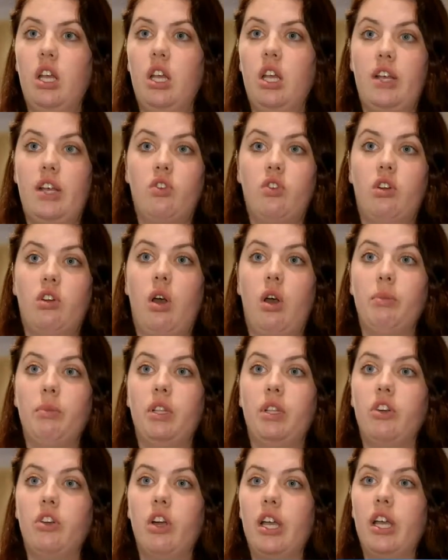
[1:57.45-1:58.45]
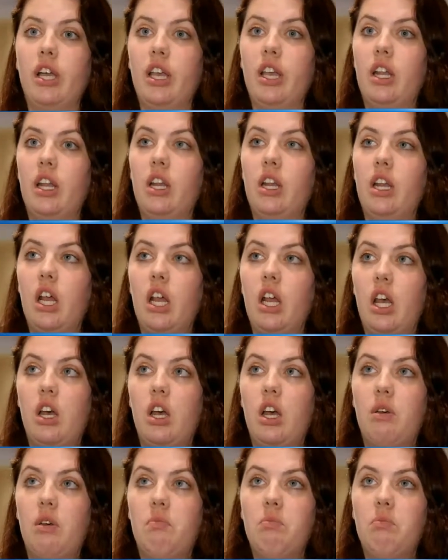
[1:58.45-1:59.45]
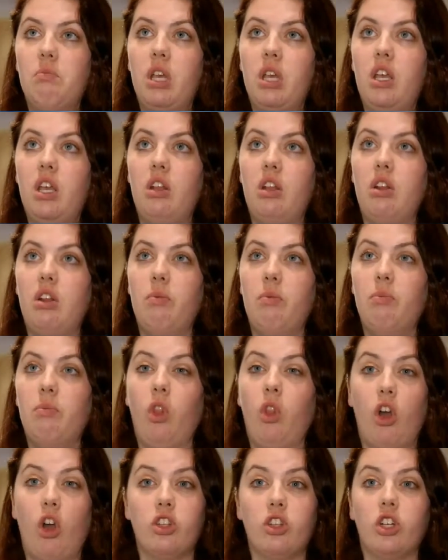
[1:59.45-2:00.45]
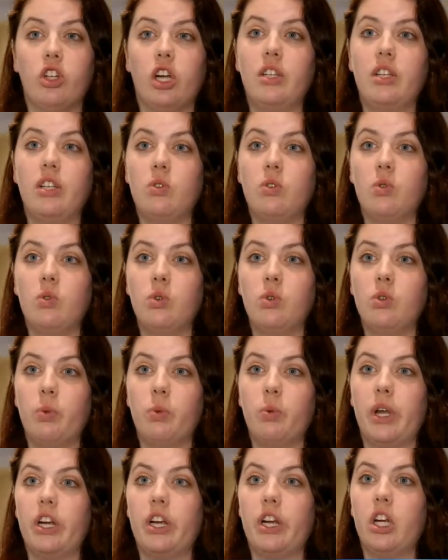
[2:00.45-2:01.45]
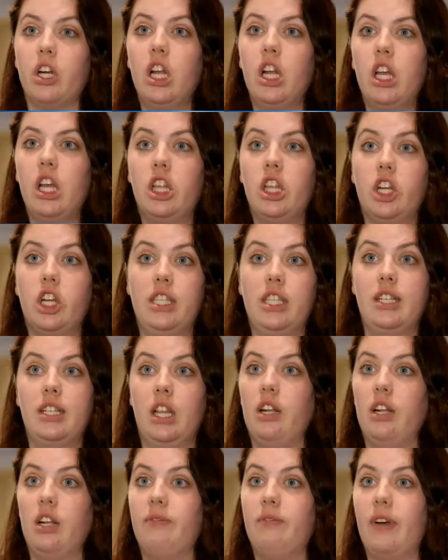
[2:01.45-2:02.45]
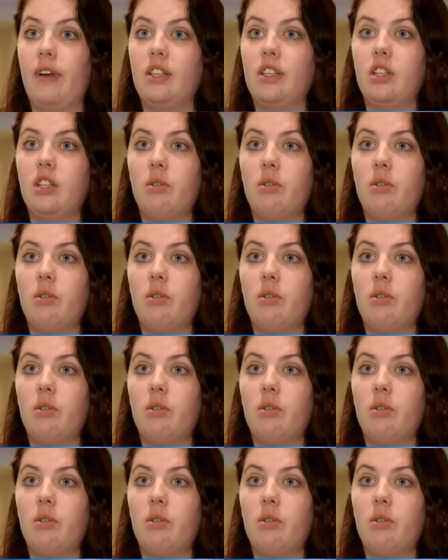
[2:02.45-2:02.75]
astronomically great and um, in larger high schools where there is a lot of fights in the